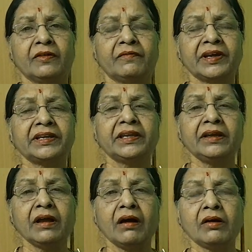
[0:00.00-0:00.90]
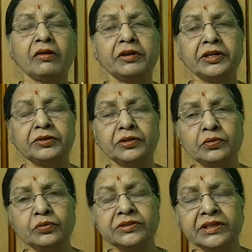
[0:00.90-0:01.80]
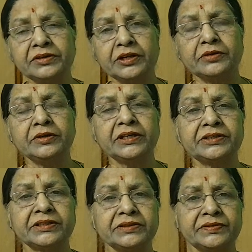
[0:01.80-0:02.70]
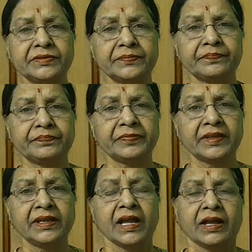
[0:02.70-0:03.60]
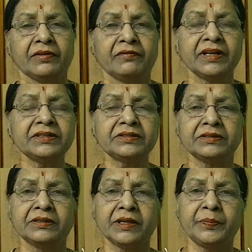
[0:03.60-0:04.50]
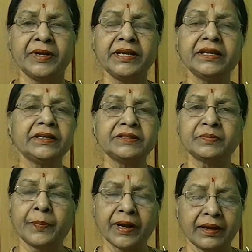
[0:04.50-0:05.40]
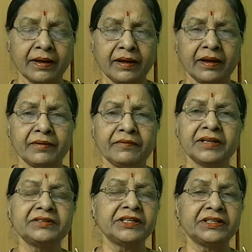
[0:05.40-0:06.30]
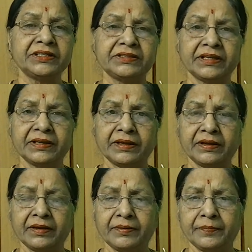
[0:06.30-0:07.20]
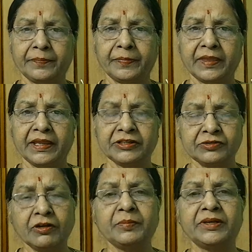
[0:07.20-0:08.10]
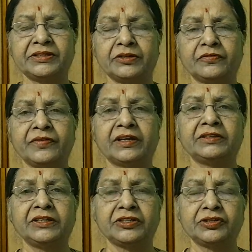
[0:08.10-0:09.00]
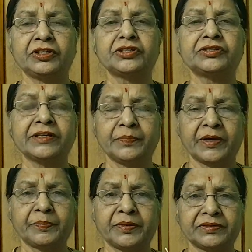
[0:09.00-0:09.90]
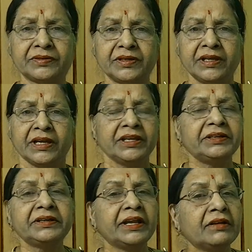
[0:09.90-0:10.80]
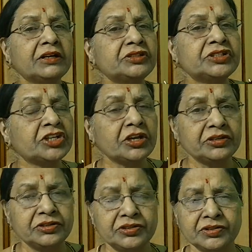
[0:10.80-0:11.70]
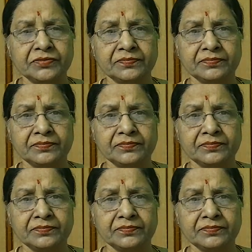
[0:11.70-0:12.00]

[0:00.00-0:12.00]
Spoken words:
working according to the rules and regulations. Once the building is pakka, once it is established for the educational purpose, it cannot change.